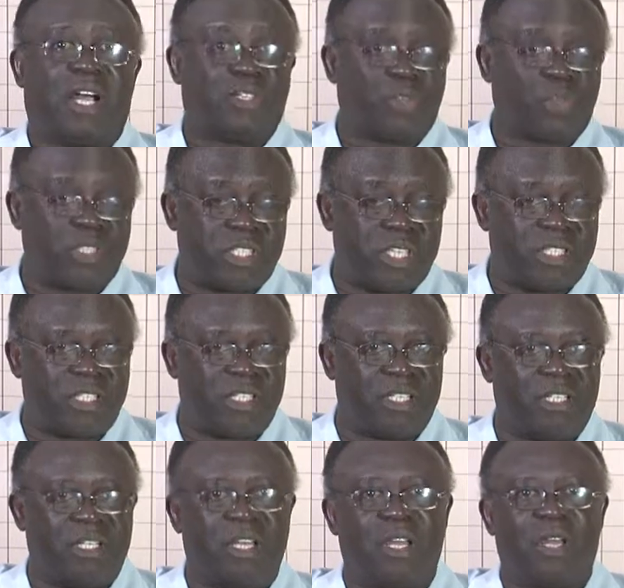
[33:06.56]
association,
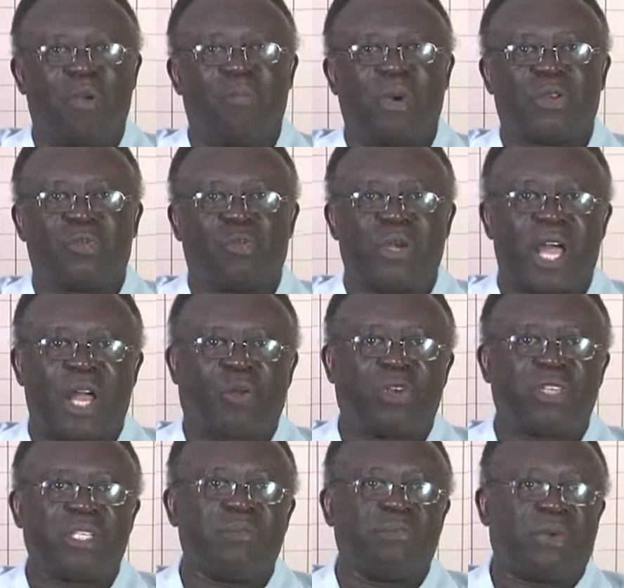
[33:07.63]
but we are
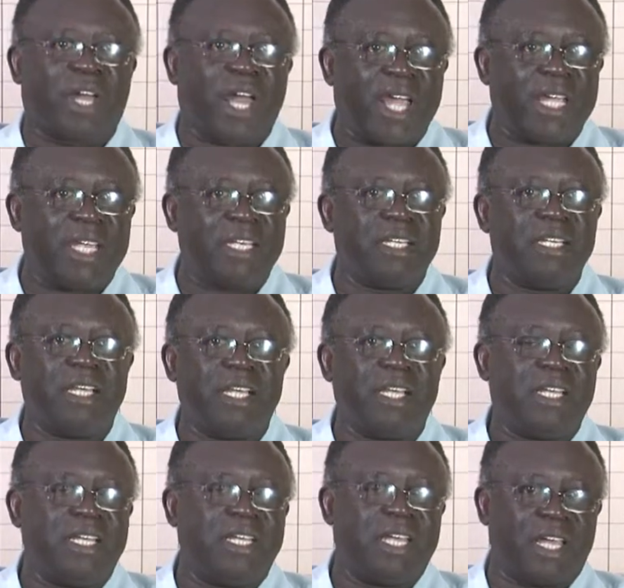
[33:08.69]
not implying
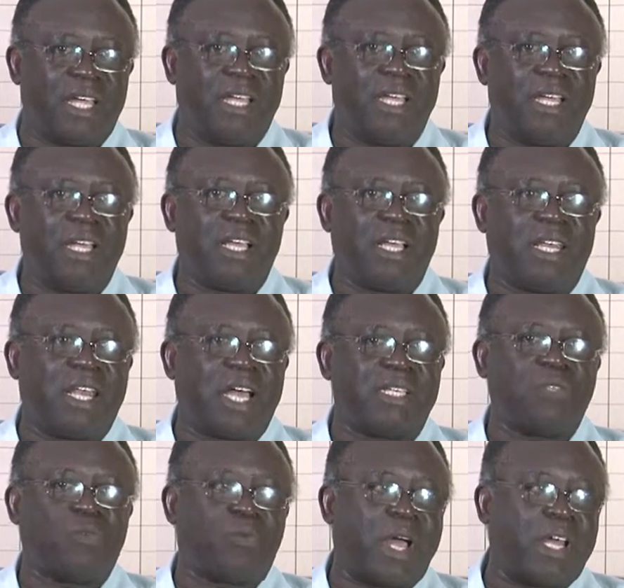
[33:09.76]
here
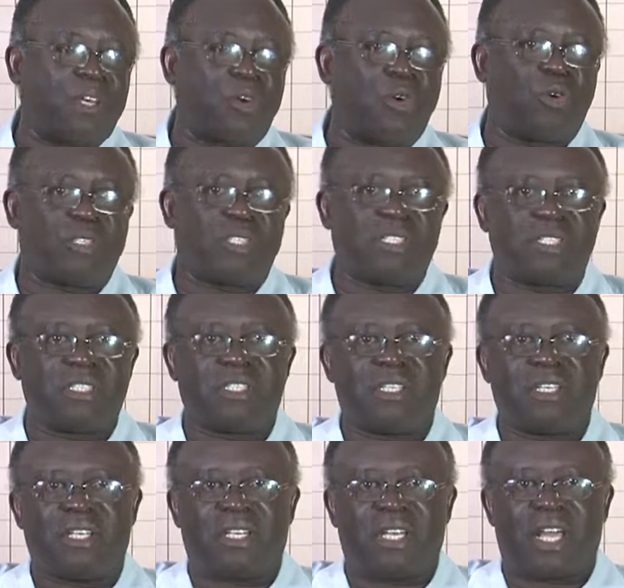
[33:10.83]
that one causes
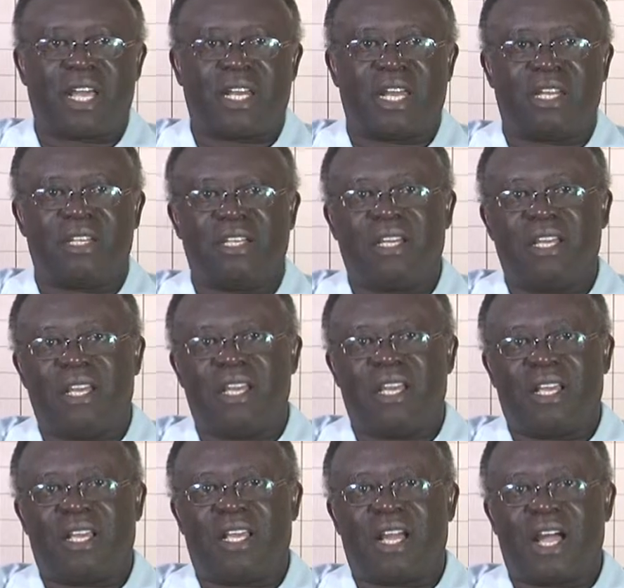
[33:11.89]
the other.
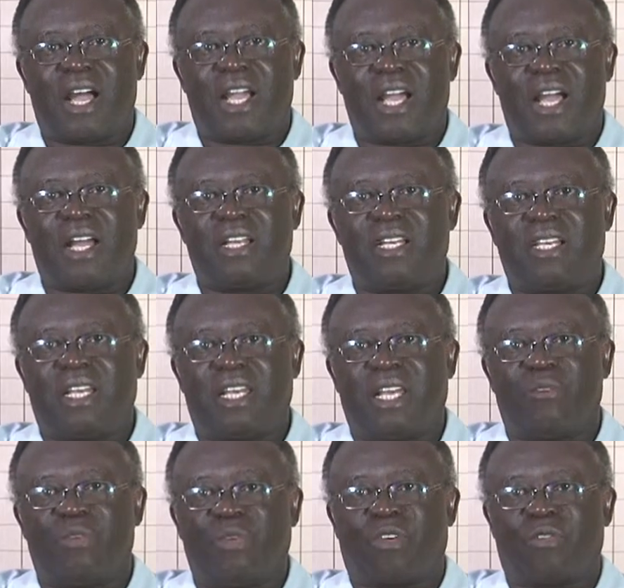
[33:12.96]
The higher the
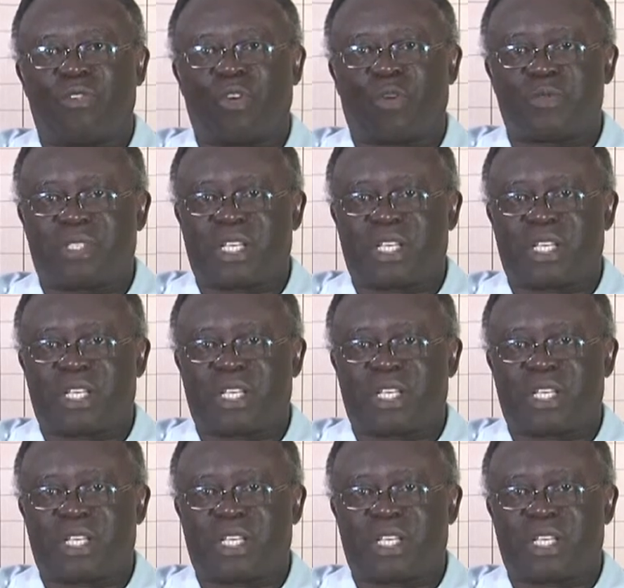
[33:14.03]
level of job